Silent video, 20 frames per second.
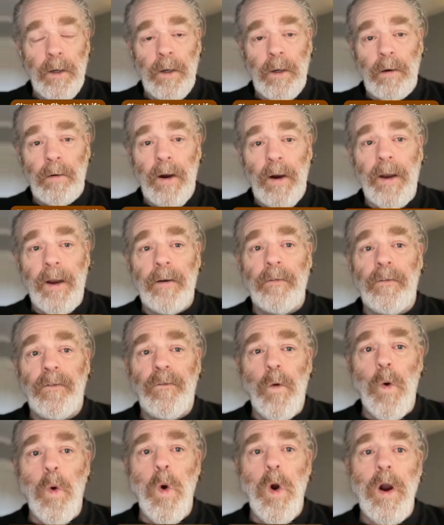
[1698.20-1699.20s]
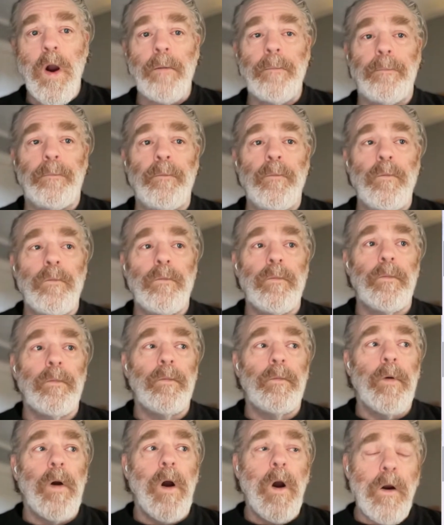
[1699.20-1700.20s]
right, for
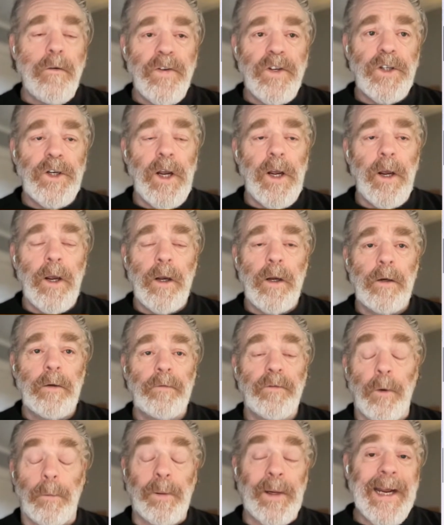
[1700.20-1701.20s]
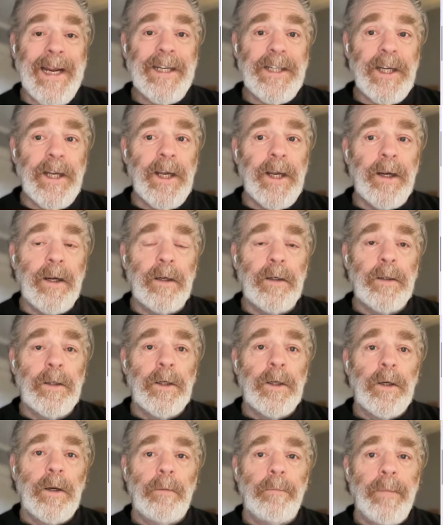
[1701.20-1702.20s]
harvesting, for planting,
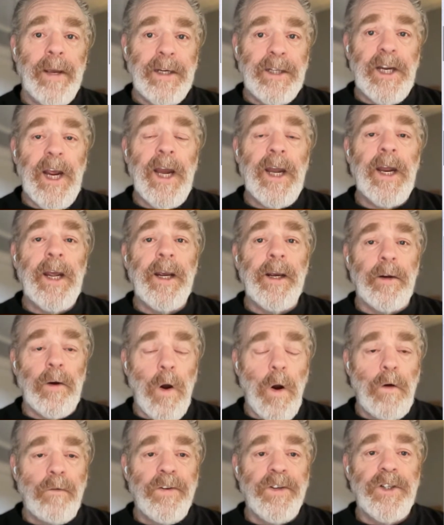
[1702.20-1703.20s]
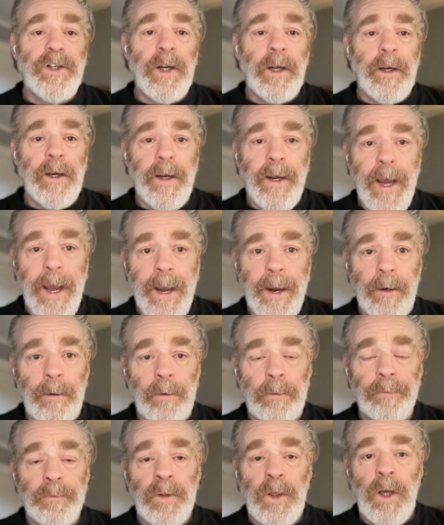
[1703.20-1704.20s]
maintaining, and harvesting
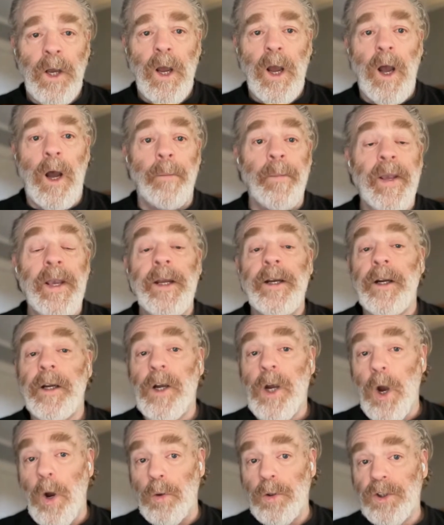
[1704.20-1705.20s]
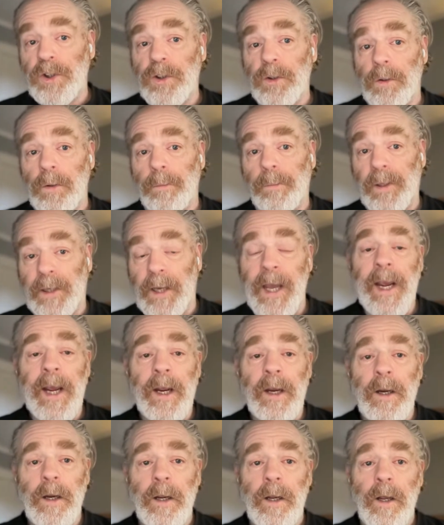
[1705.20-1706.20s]
cacao in a coastal
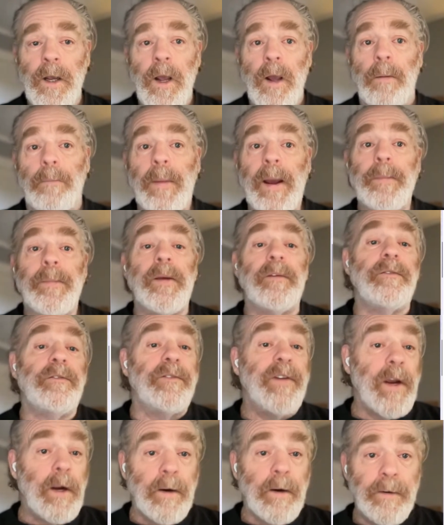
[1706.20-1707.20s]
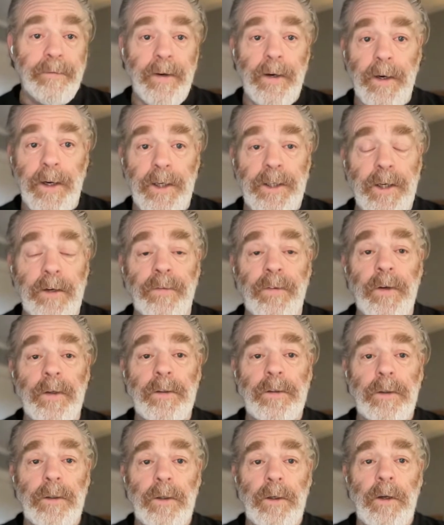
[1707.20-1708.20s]
plain, might be very, very
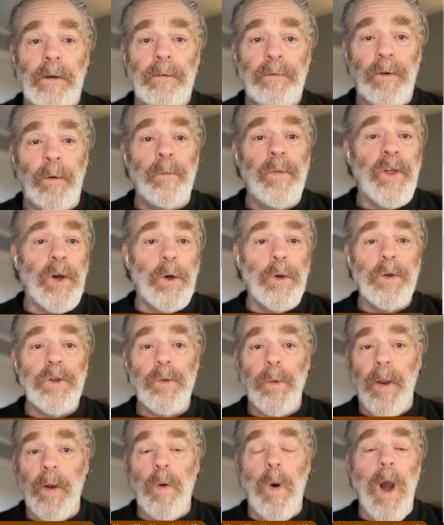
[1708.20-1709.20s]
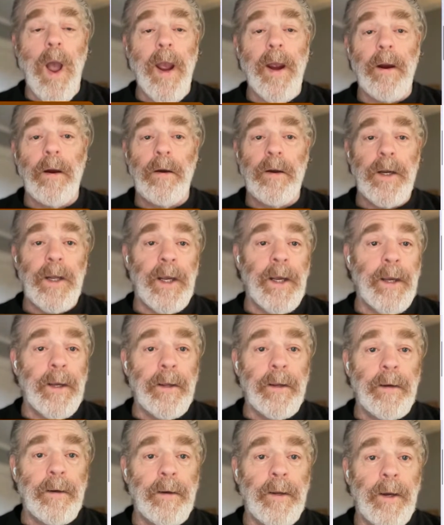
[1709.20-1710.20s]
different from those required
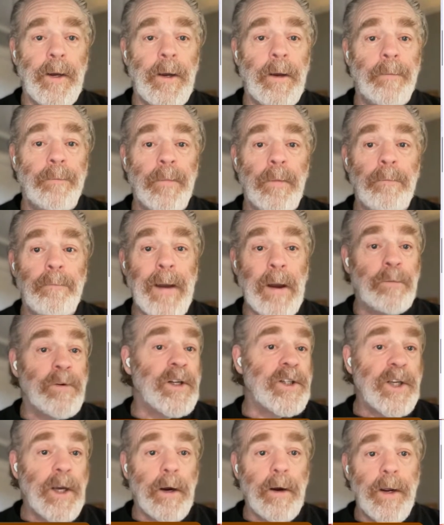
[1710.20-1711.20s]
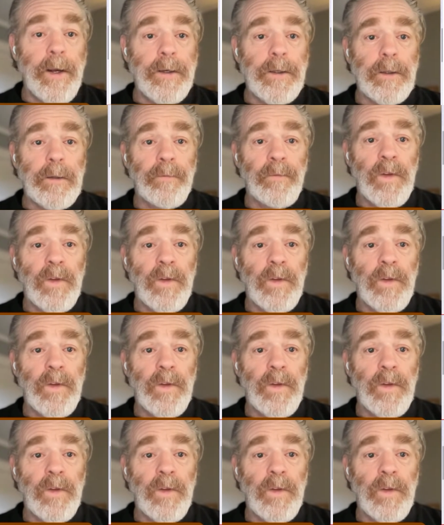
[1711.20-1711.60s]
in mountainous areas.